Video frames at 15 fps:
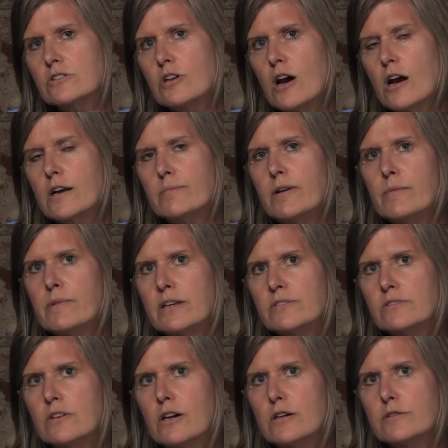talk about
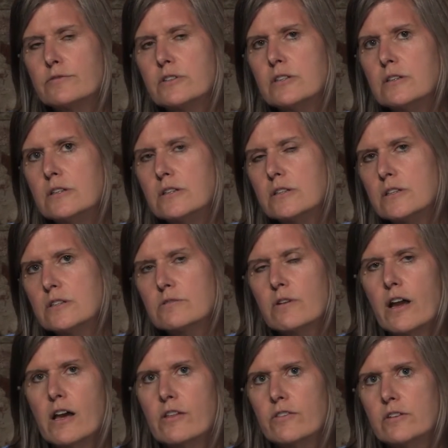myself in and
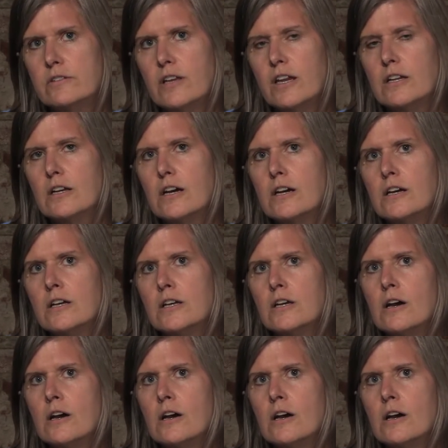around the data,